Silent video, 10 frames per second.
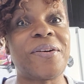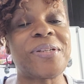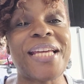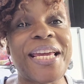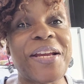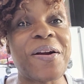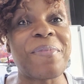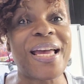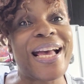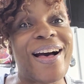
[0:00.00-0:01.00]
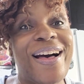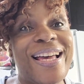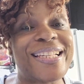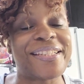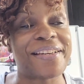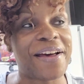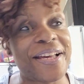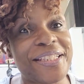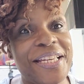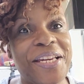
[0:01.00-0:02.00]
take care of my guys and
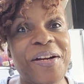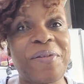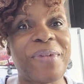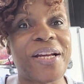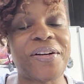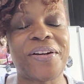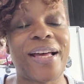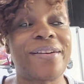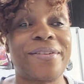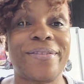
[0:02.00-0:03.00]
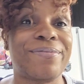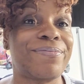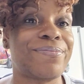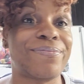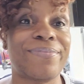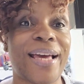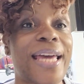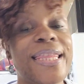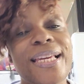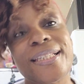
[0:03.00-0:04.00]
guys take care of my girl. I don't know.
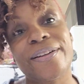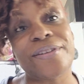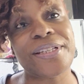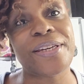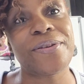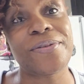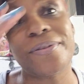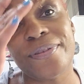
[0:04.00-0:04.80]
I think Sarah's cute.